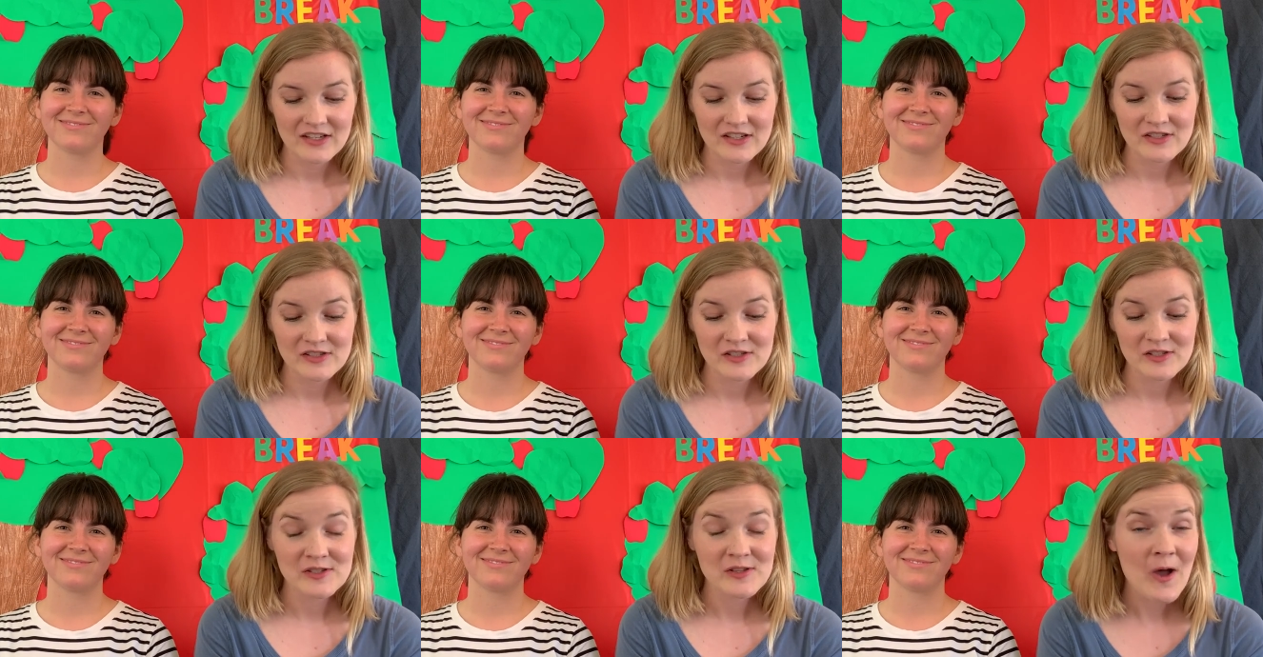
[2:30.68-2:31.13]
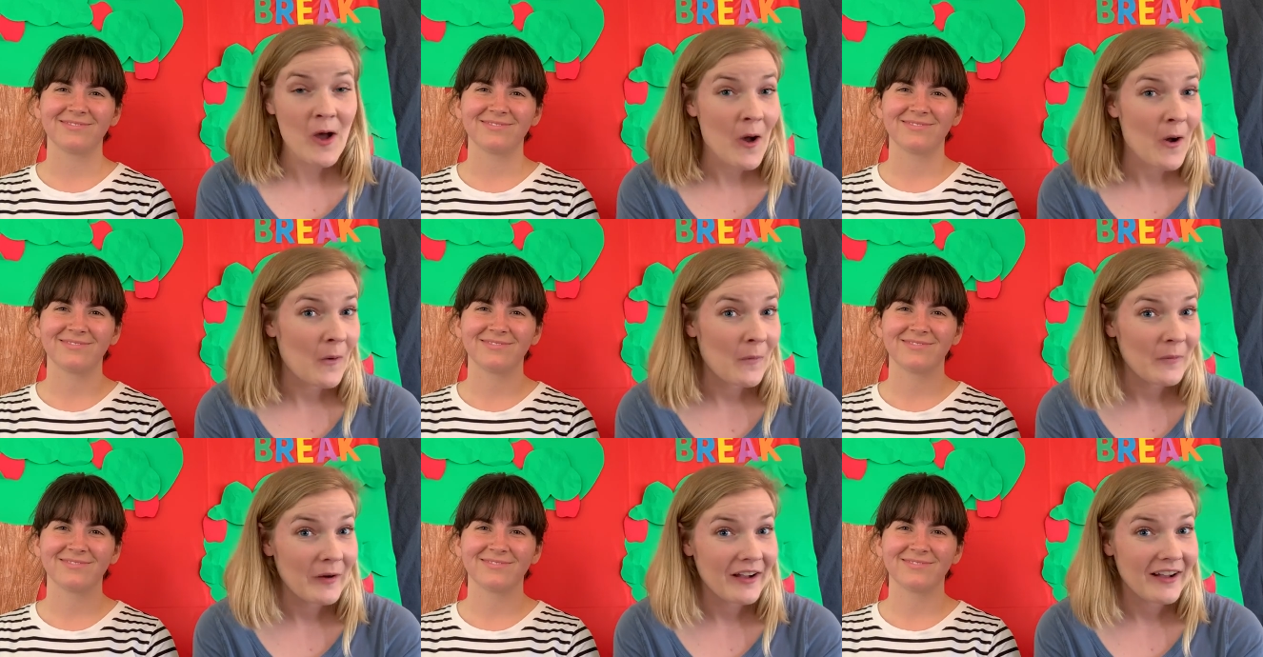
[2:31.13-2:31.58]

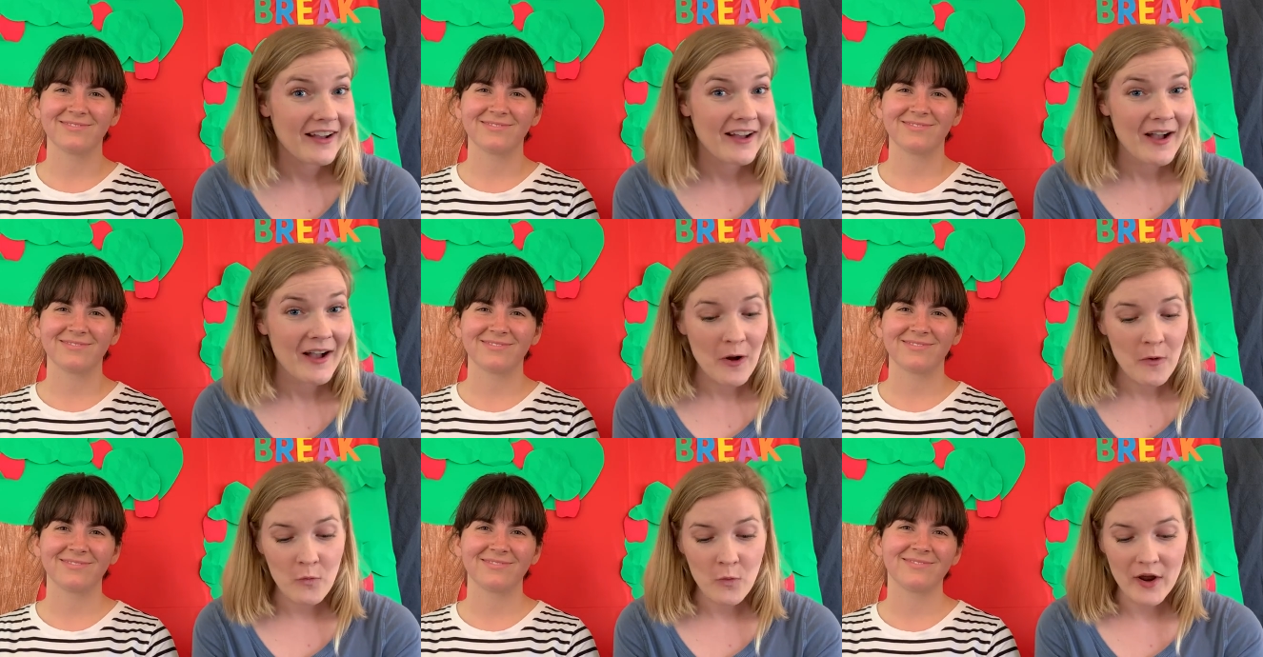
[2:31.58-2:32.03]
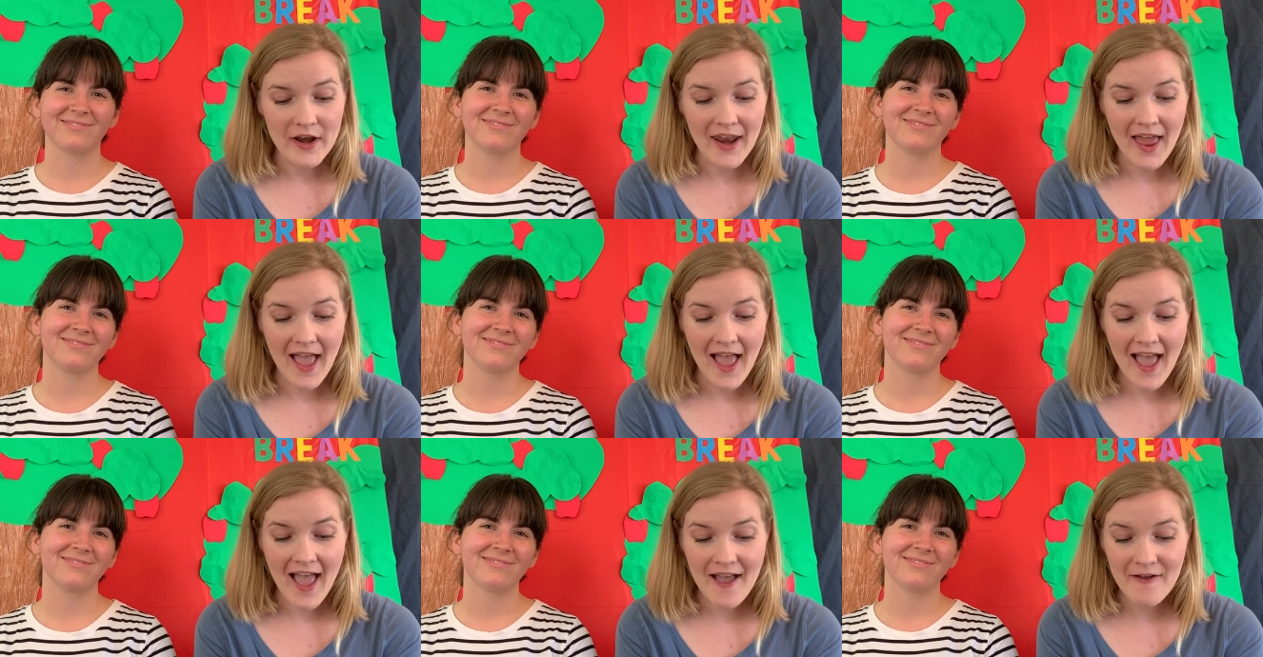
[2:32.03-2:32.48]
Speaker 1: So, when
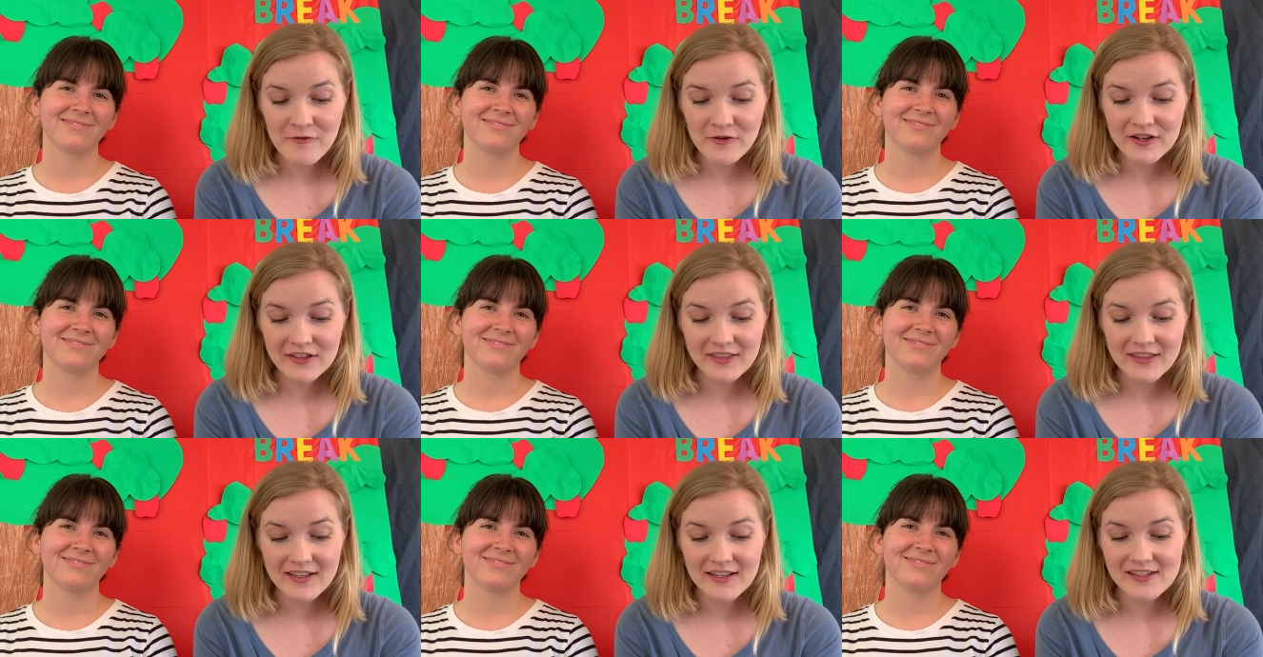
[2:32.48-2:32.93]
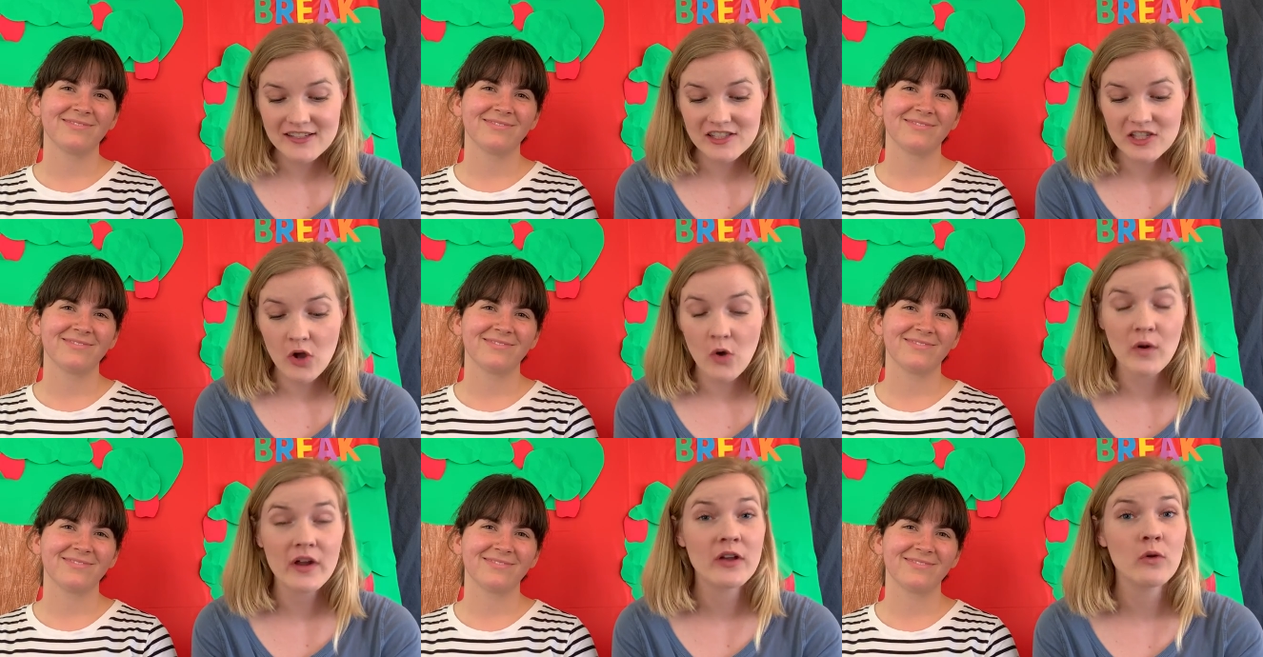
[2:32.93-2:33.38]
everything is
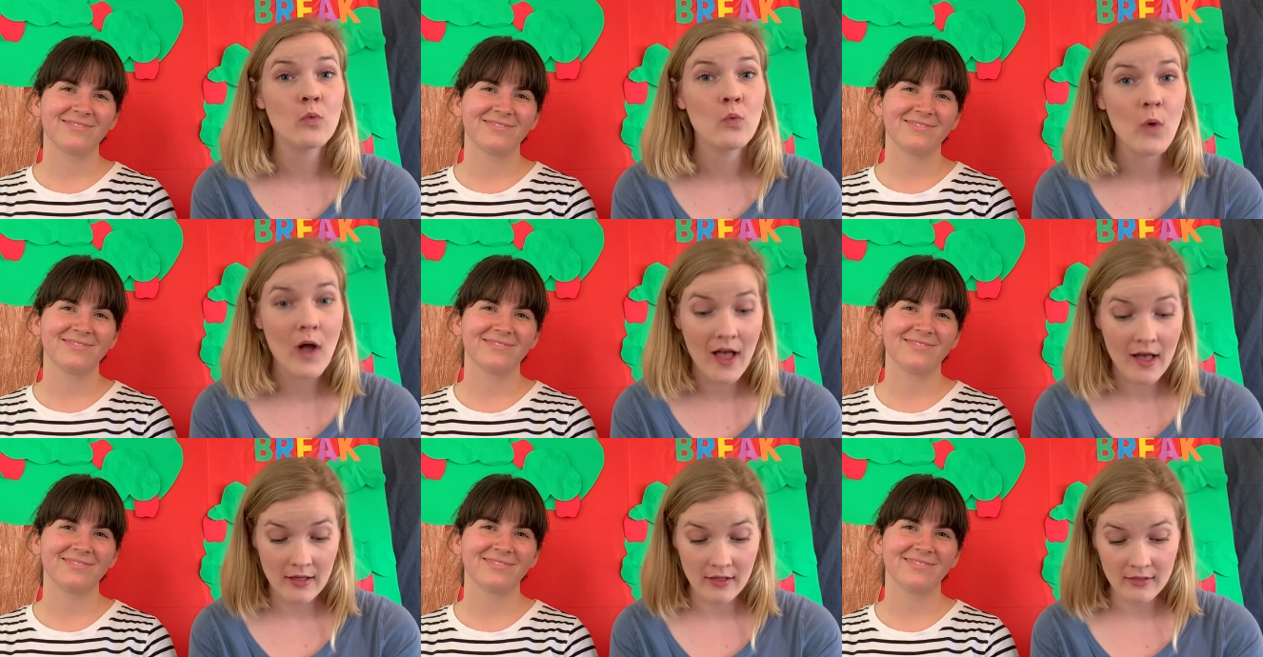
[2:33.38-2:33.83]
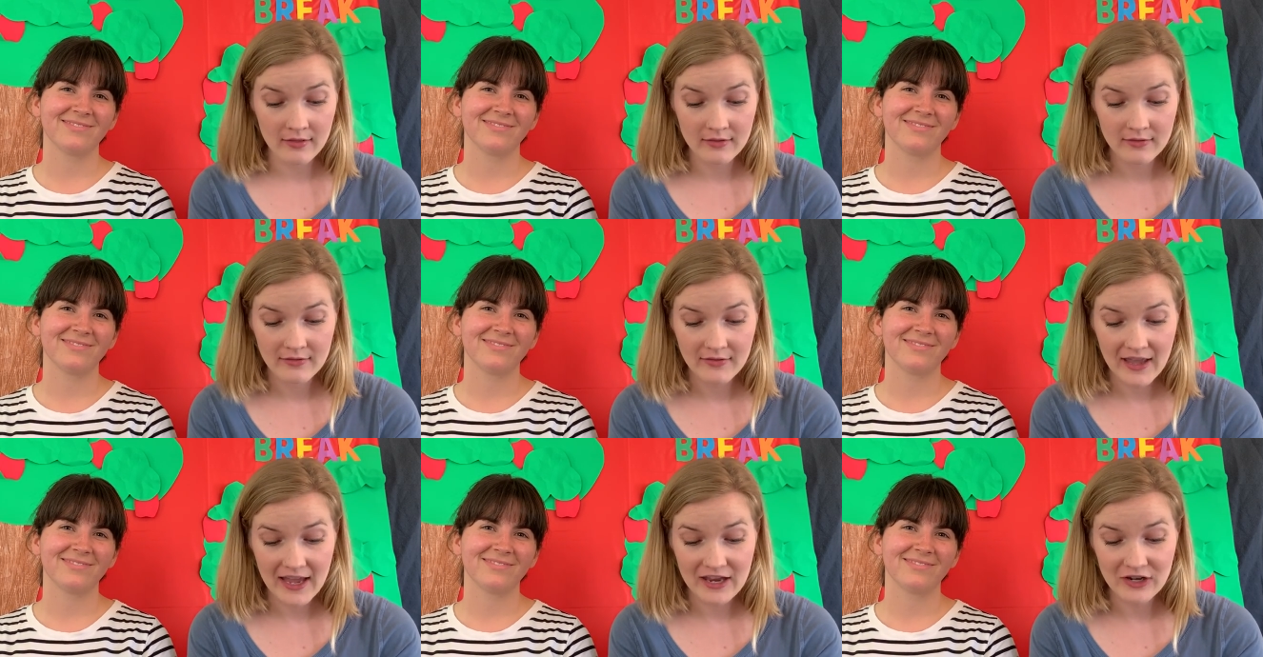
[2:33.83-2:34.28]
going well
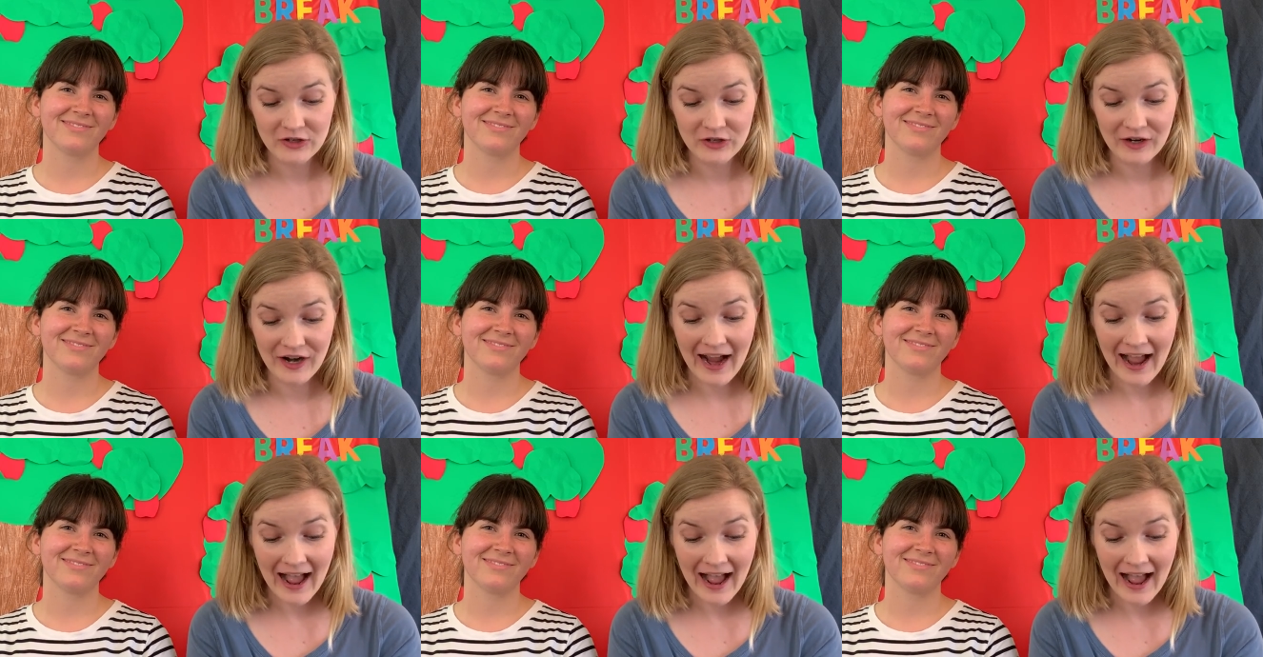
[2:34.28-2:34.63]
and you're